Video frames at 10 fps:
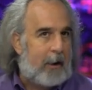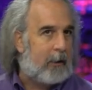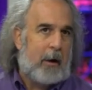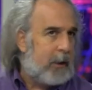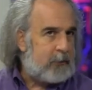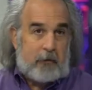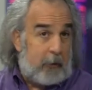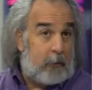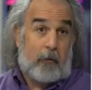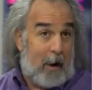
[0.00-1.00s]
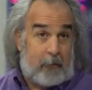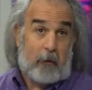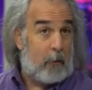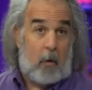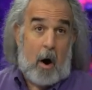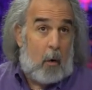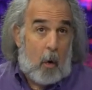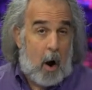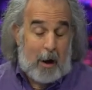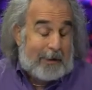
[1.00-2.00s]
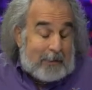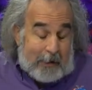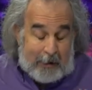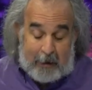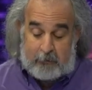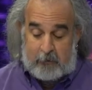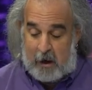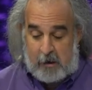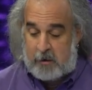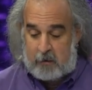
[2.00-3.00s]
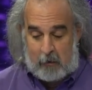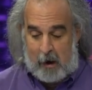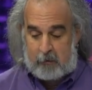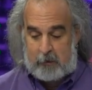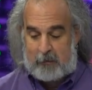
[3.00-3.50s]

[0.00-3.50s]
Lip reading: Or just doing a directory walk in Linux, changing directories,